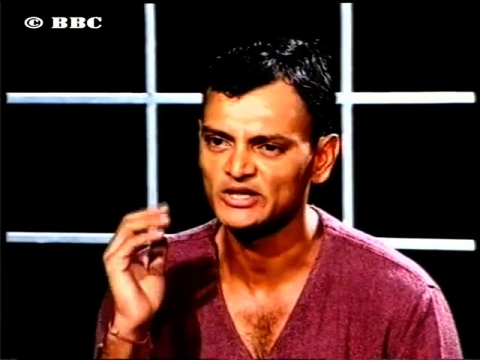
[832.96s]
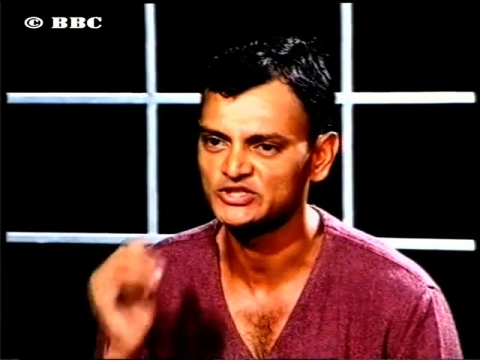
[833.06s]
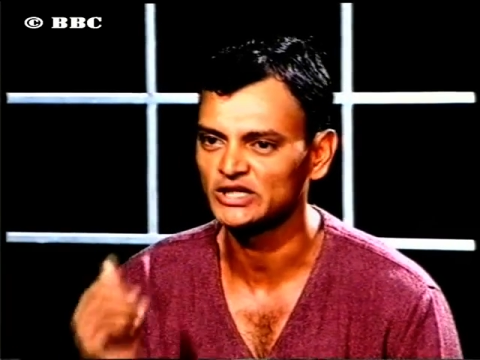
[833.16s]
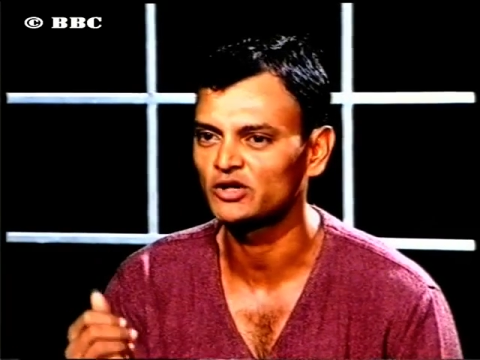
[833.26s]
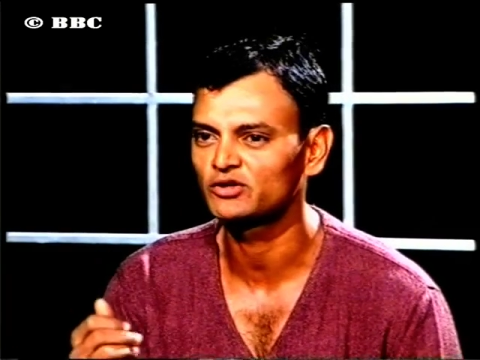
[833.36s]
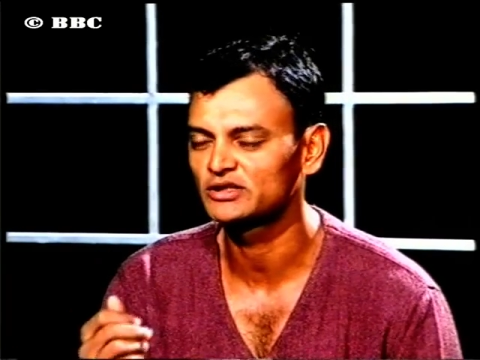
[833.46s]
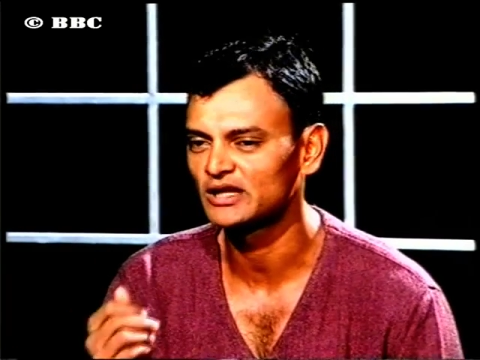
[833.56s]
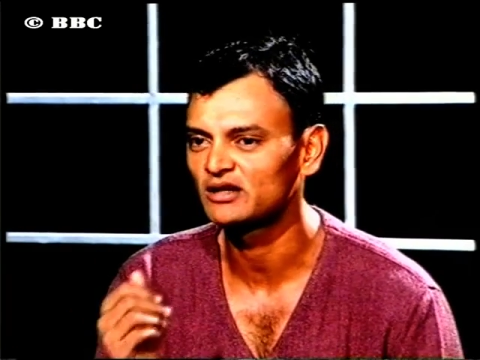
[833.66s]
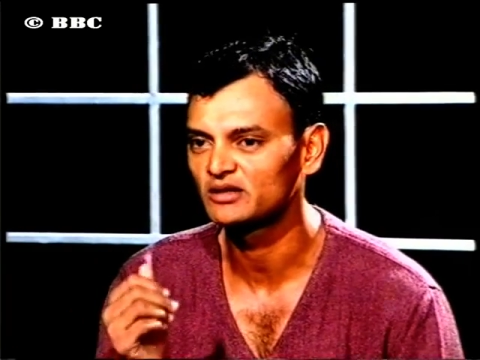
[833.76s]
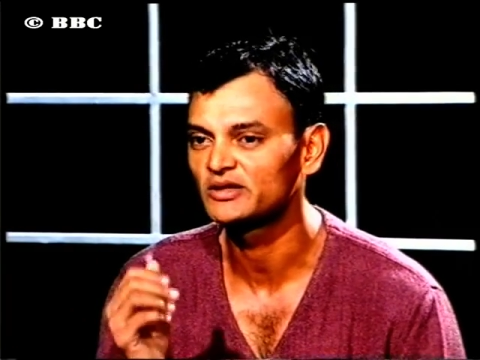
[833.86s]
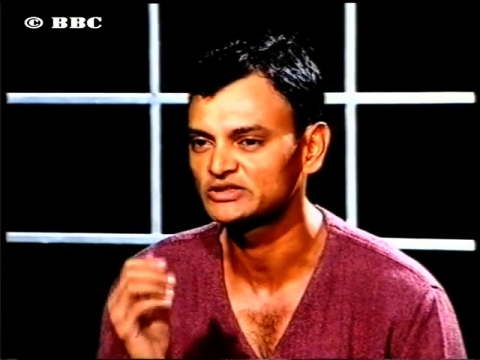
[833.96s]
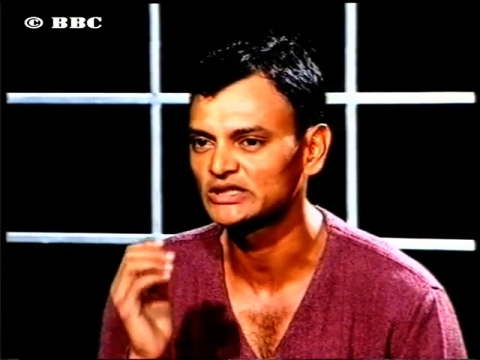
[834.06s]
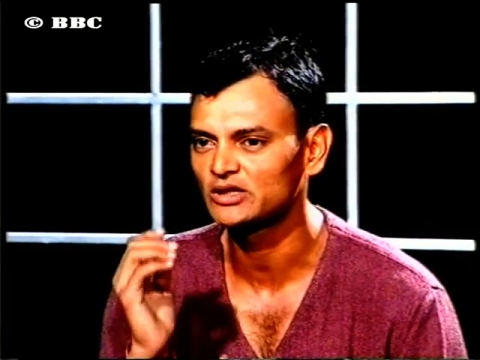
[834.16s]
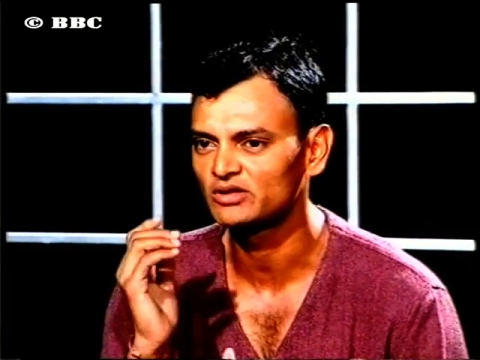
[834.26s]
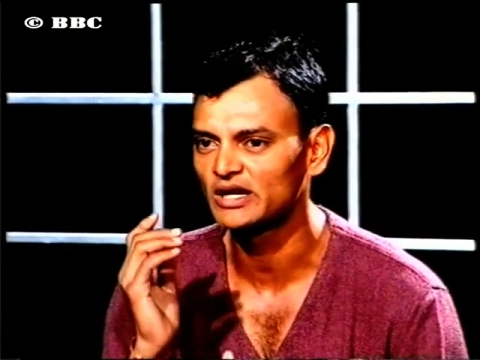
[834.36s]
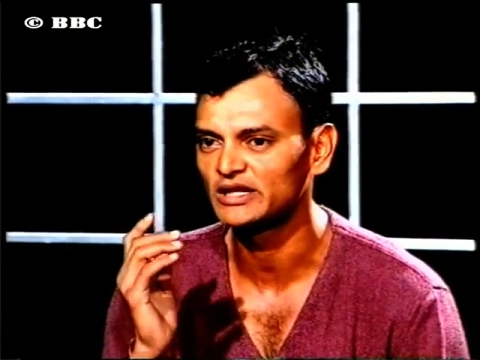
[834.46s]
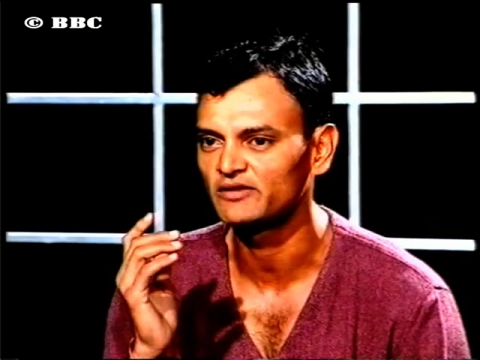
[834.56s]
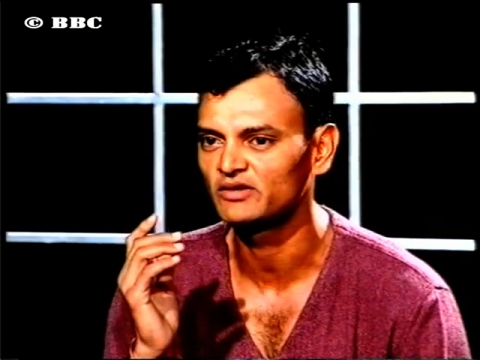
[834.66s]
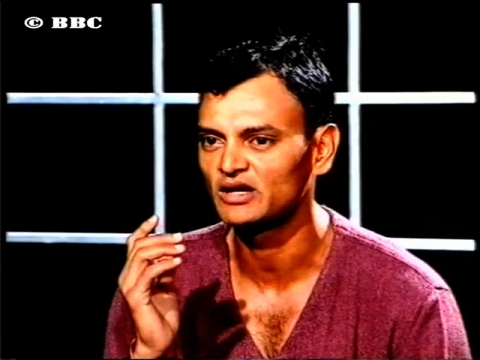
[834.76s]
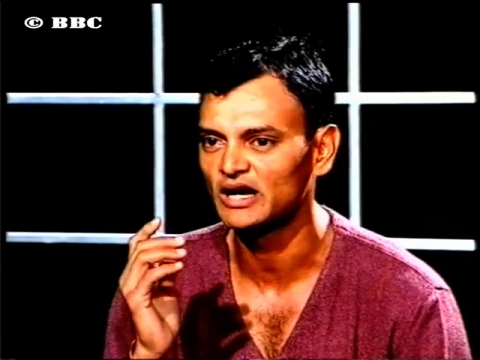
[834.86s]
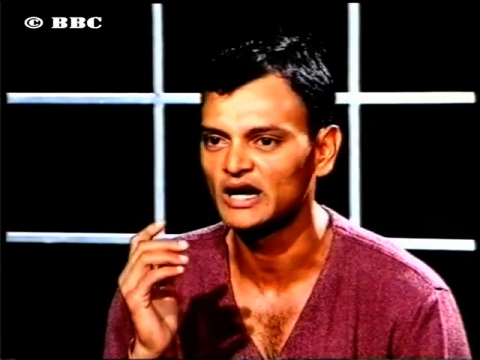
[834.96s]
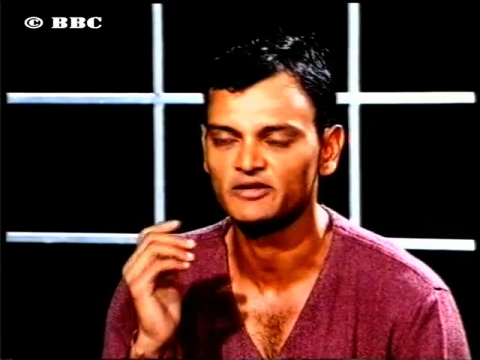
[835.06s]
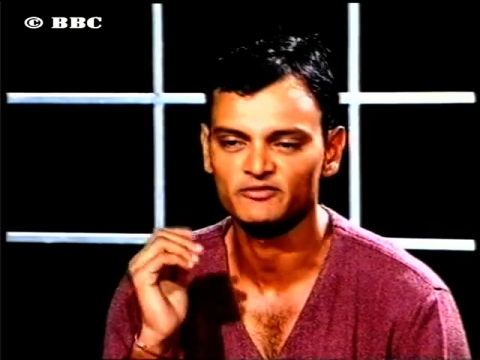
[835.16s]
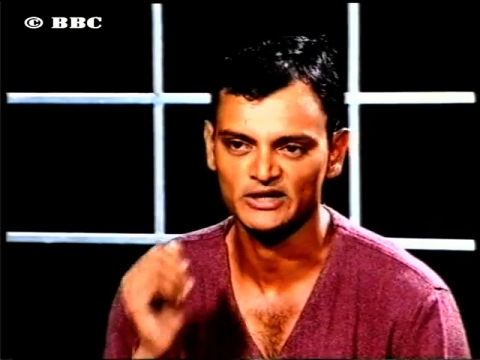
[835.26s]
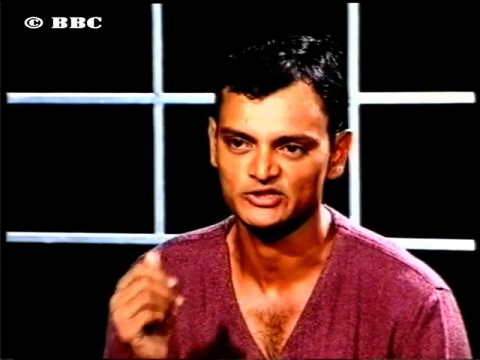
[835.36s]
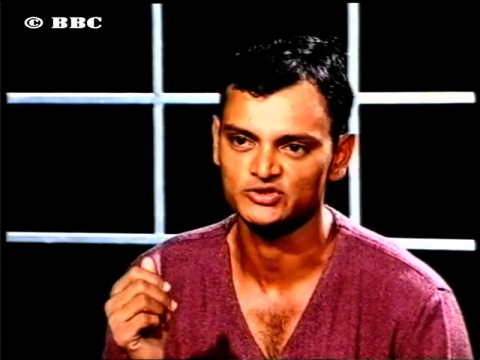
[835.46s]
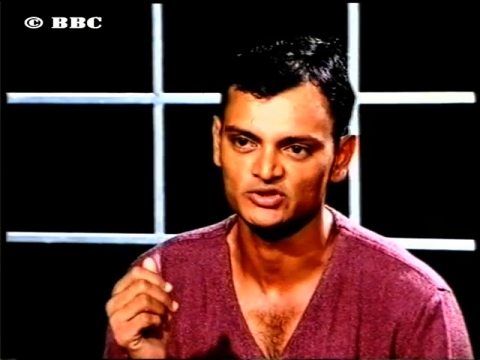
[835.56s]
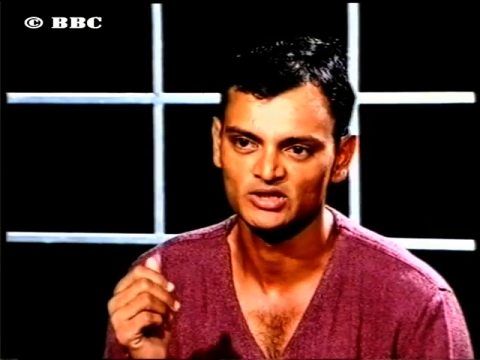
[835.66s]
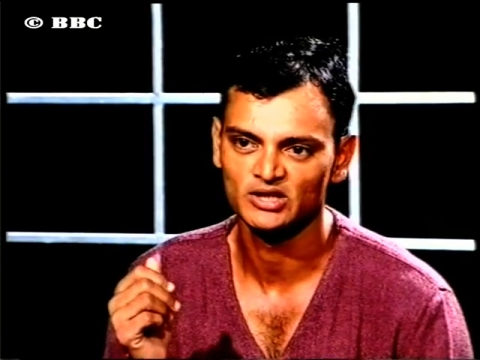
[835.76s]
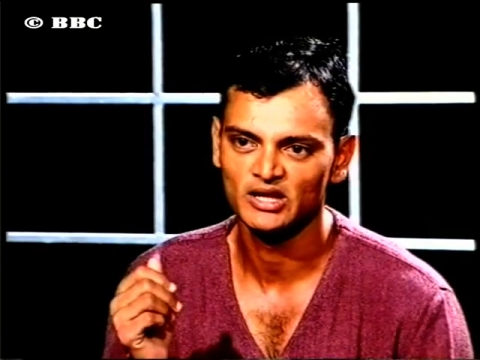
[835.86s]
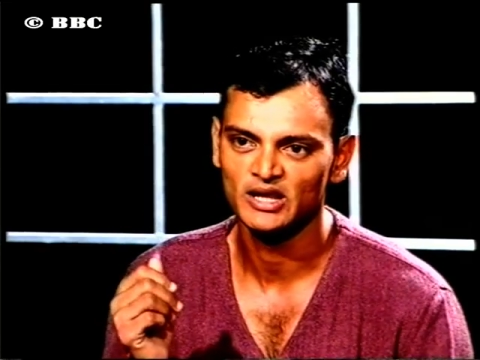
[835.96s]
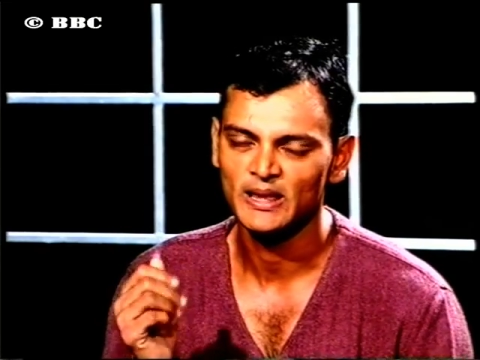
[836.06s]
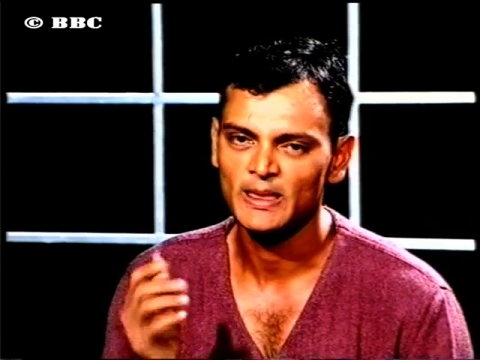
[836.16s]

And when I checked out that evening, I had a fracture.